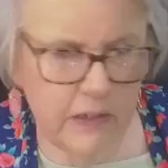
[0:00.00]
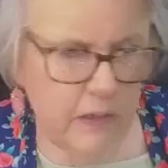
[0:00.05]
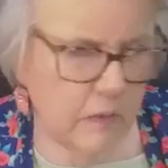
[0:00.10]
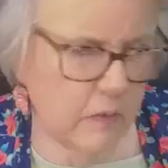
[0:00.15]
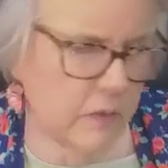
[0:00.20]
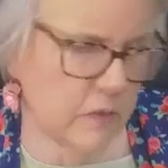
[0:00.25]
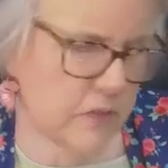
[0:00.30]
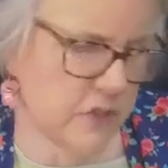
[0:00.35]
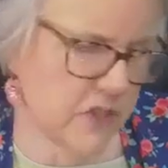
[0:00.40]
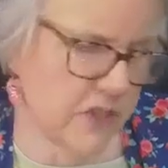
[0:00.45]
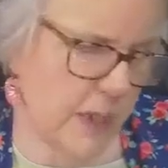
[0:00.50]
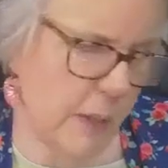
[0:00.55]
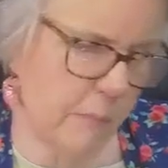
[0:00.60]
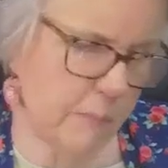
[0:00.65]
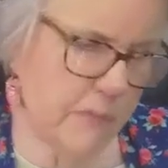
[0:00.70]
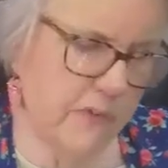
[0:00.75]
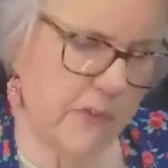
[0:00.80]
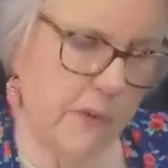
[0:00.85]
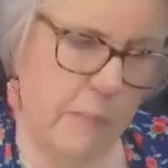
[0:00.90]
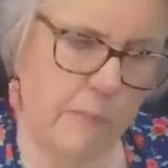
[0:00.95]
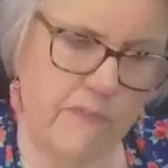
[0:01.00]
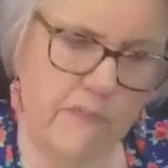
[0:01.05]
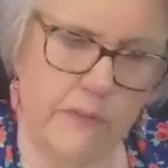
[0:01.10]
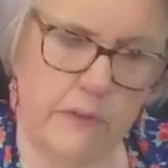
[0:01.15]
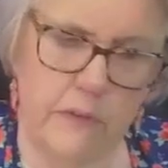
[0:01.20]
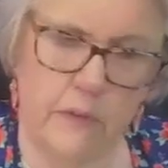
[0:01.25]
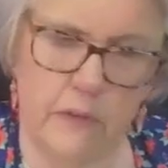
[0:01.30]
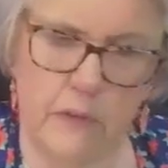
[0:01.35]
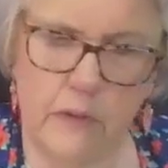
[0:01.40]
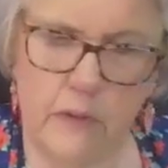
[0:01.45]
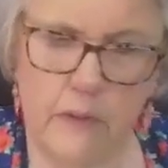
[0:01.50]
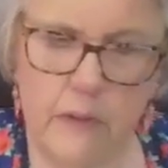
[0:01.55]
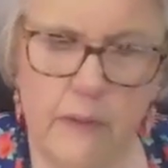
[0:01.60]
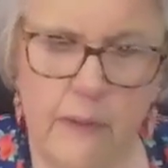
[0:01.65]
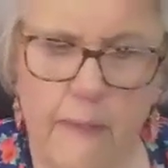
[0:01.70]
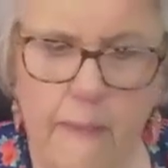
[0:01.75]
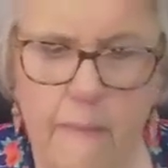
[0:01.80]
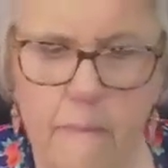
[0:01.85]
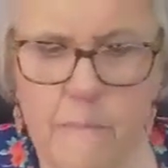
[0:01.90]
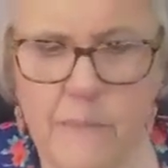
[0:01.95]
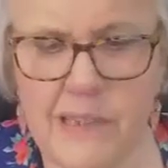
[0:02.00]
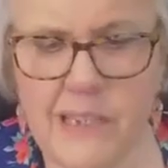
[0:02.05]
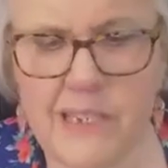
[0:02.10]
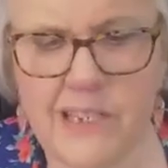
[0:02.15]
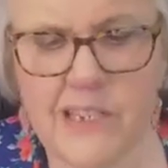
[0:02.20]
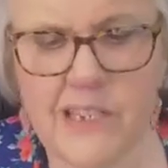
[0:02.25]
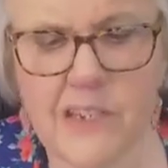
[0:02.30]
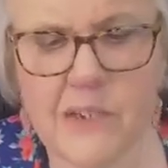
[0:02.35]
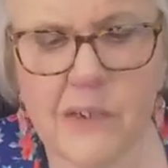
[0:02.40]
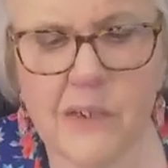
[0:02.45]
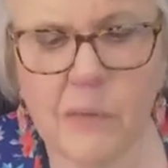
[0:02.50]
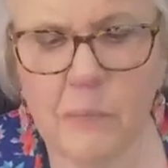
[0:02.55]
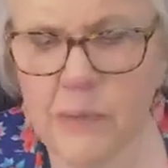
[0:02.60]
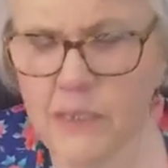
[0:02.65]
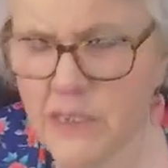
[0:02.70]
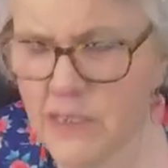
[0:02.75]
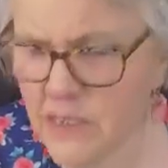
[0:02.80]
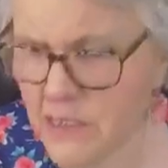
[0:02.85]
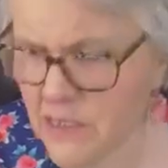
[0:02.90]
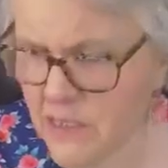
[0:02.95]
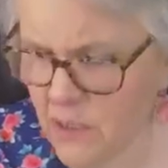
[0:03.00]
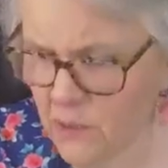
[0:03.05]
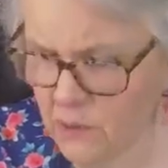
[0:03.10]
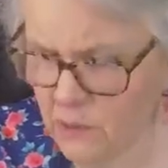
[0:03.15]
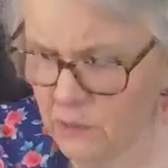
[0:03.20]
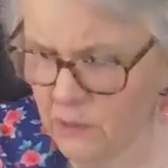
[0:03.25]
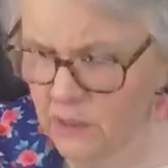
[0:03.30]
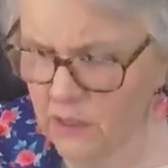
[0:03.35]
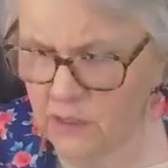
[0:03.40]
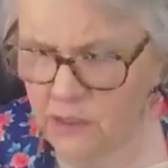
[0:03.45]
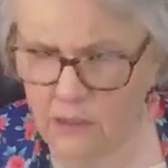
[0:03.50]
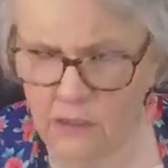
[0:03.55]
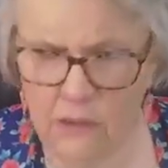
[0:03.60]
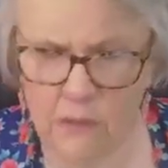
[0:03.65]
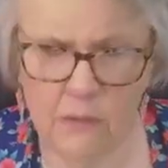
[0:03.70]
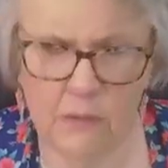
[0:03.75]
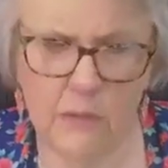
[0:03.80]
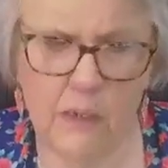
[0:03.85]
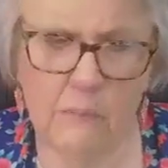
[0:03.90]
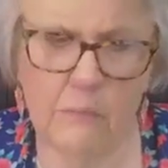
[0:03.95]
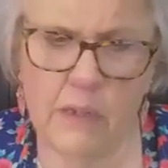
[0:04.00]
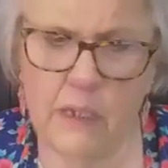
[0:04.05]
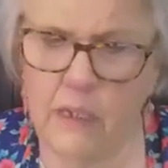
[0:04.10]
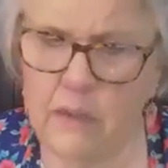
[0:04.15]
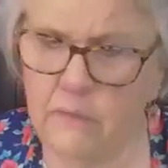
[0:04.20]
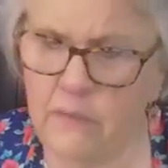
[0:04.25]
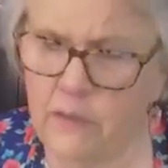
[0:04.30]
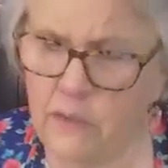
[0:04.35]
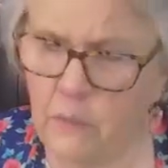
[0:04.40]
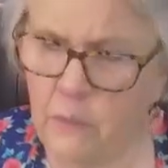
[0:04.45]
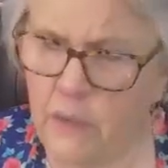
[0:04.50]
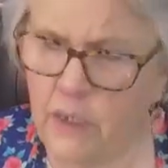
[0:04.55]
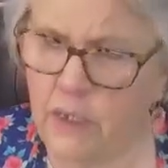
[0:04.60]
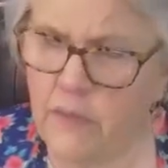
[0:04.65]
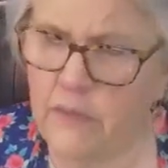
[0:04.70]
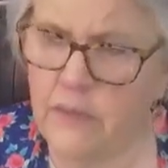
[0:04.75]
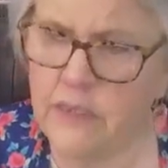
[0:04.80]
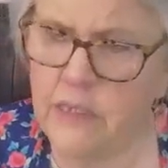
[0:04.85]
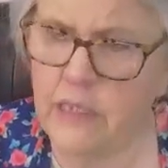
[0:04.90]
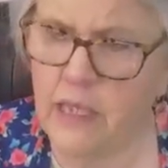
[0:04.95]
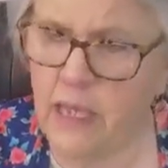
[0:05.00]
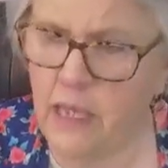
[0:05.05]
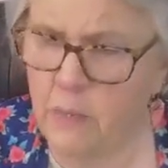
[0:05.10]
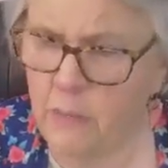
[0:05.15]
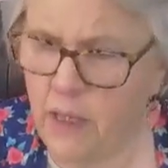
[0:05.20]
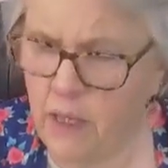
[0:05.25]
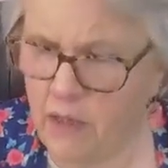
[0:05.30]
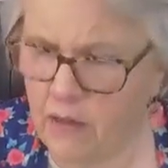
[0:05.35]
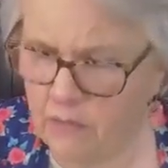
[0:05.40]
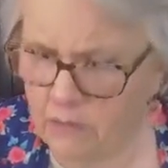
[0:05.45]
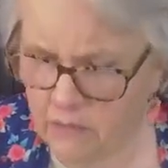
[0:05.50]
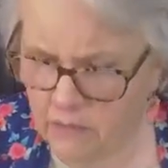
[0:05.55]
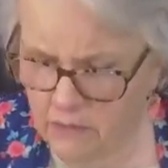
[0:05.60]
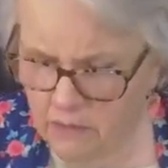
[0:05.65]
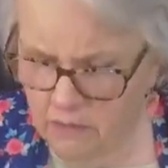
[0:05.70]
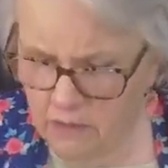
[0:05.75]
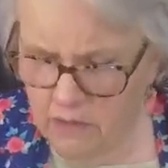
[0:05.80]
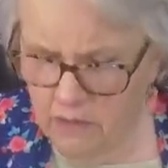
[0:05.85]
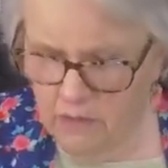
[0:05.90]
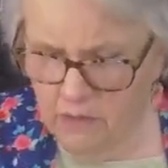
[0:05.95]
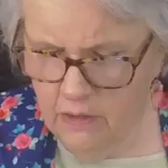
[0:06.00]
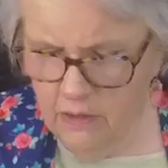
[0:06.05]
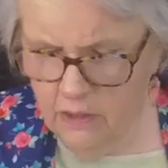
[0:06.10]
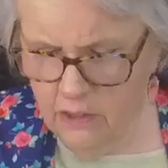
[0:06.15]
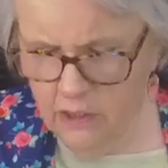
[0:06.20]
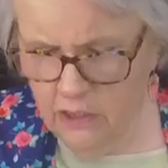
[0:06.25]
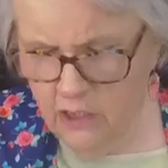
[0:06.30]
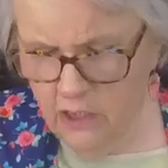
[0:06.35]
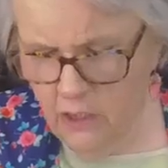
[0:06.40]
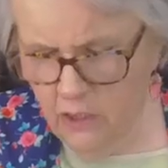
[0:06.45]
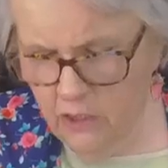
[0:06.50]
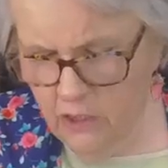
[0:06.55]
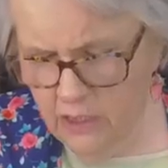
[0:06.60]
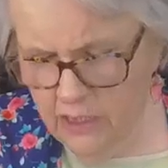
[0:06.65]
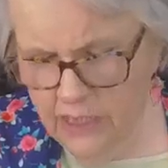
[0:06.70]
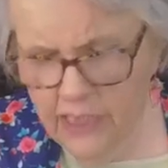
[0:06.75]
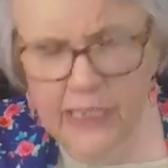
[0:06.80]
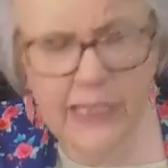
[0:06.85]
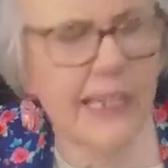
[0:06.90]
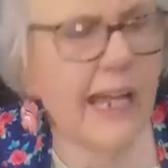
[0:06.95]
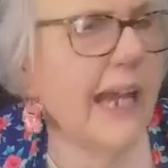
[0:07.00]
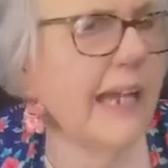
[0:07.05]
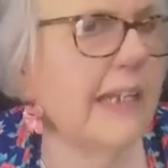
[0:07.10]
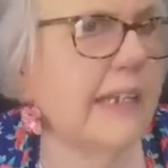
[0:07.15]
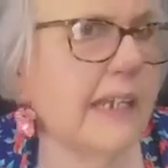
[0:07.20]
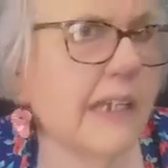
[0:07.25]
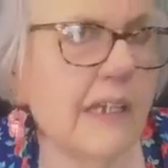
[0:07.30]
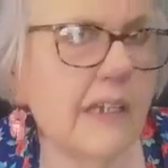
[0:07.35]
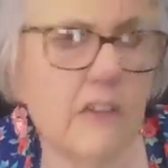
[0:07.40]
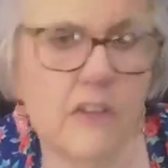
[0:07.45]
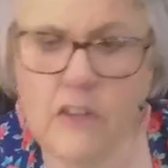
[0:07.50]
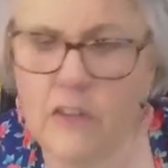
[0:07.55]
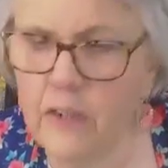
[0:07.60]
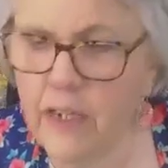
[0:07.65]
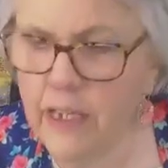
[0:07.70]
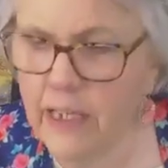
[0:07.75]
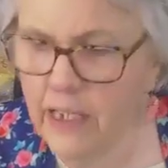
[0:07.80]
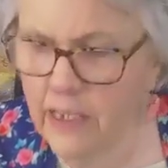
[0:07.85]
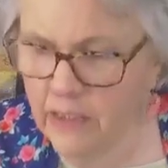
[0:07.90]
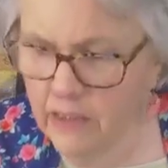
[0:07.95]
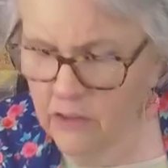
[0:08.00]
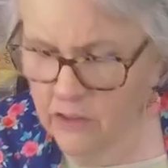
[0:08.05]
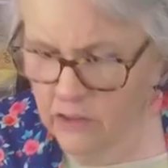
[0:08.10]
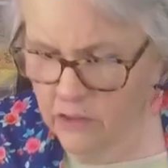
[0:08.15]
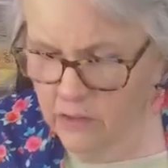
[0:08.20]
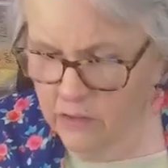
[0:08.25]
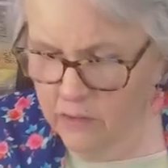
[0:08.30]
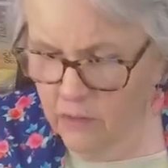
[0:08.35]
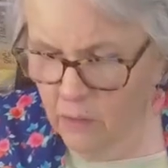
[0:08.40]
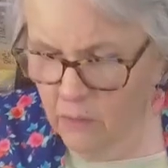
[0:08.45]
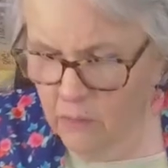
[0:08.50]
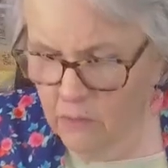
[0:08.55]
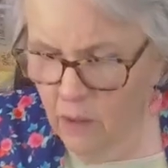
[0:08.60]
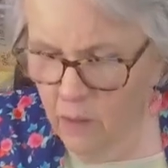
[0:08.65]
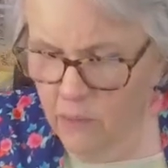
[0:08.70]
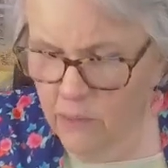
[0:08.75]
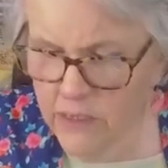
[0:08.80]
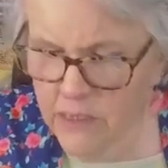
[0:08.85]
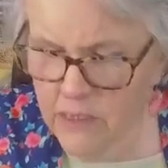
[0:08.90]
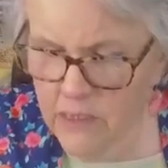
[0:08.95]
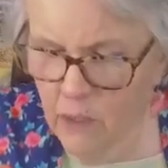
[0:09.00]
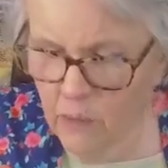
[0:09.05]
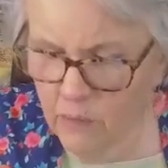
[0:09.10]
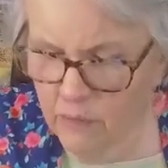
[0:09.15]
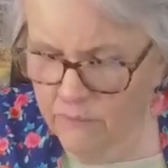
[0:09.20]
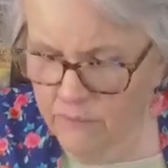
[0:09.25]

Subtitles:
or something. This is going to be so cute. I'm loving the way this came out. You know, you get an idea in your head and you don't always know if